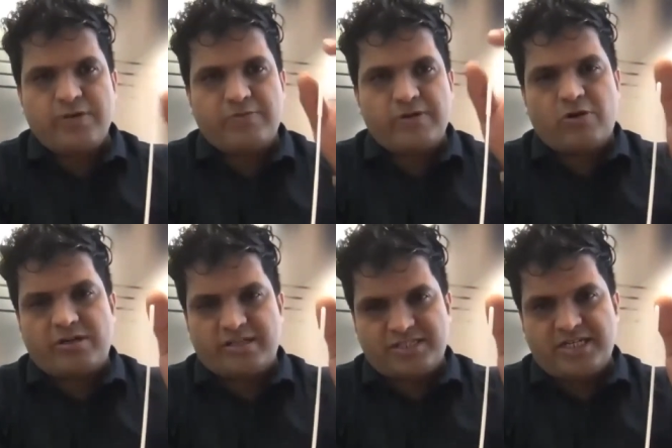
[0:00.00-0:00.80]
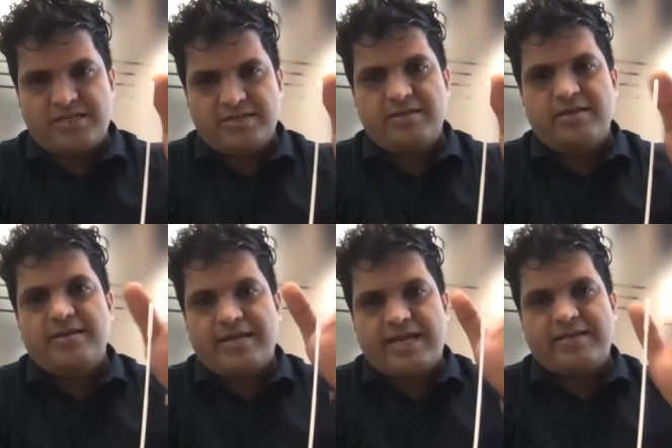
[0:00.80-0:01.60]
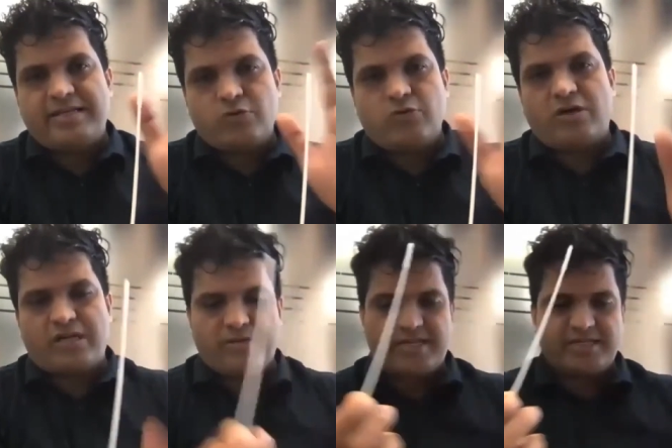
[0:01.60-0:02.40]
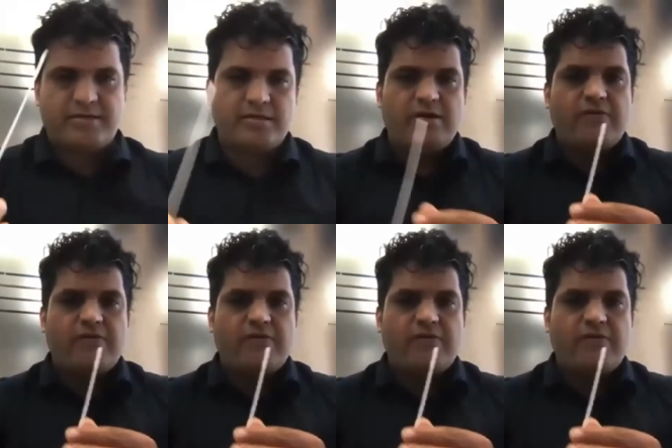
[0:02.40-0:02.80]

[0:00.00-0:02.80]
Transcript: it will not touch it and there's no contamination.